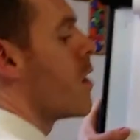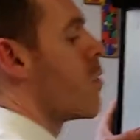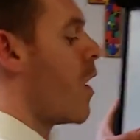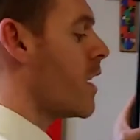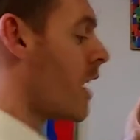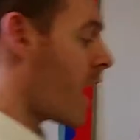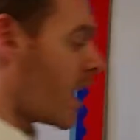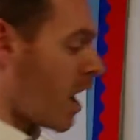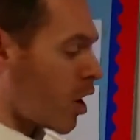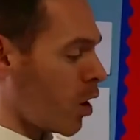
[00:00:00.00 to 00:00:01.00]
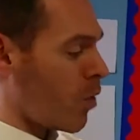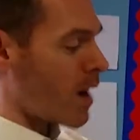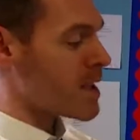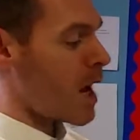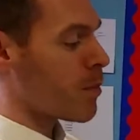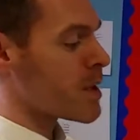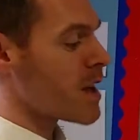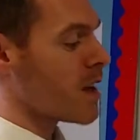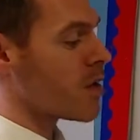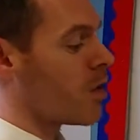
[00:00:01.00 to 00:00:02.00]
Right, and again, I could write
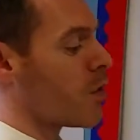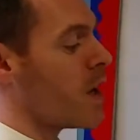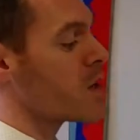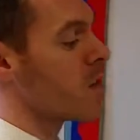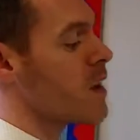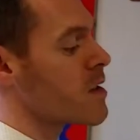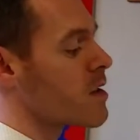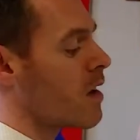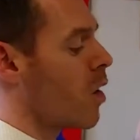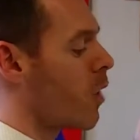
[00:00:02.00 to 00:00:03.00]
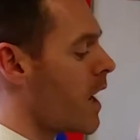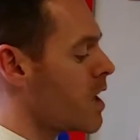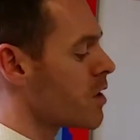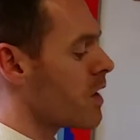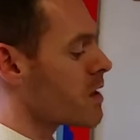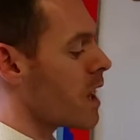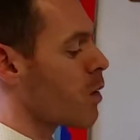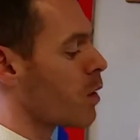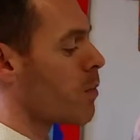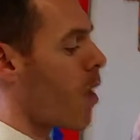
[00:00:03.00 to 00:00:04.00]
10% under each of these because I know each of these
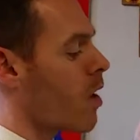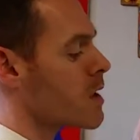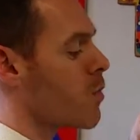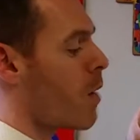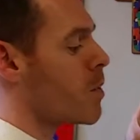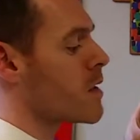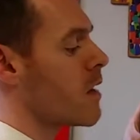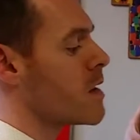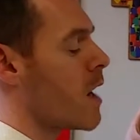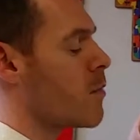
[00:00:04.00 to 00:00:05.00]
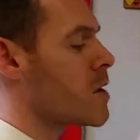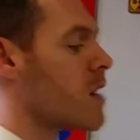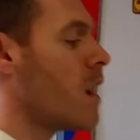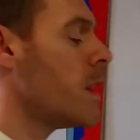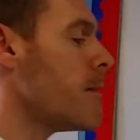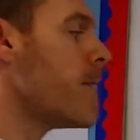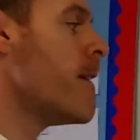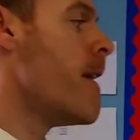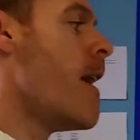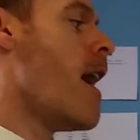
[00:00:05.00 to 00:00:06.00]
equal parts represent 10%,
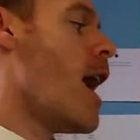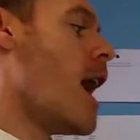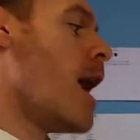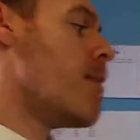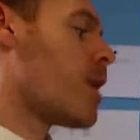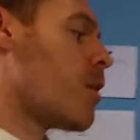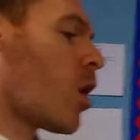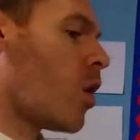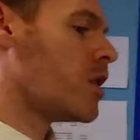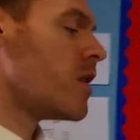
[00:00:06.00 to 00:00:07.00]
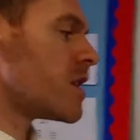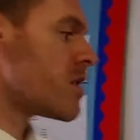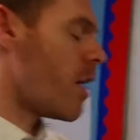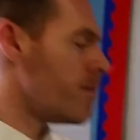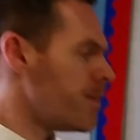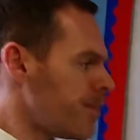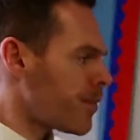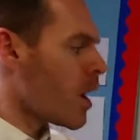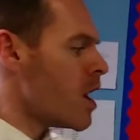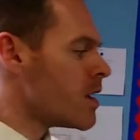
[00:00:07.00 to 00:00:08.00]
but I'm not going to this time.
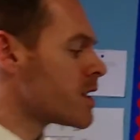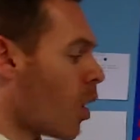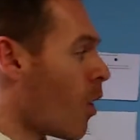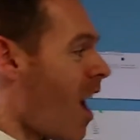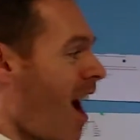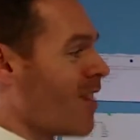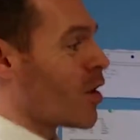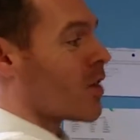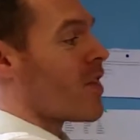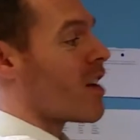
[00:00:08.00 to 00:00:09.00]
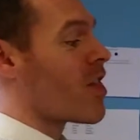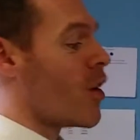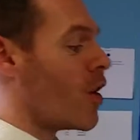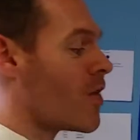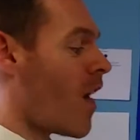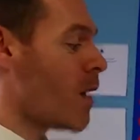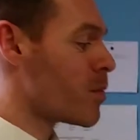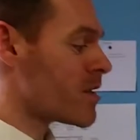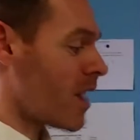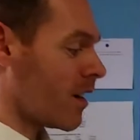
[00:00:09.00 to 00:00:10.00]
So I've got to find
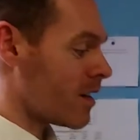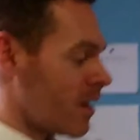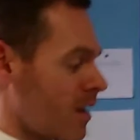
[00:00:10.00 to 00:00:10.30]
35%.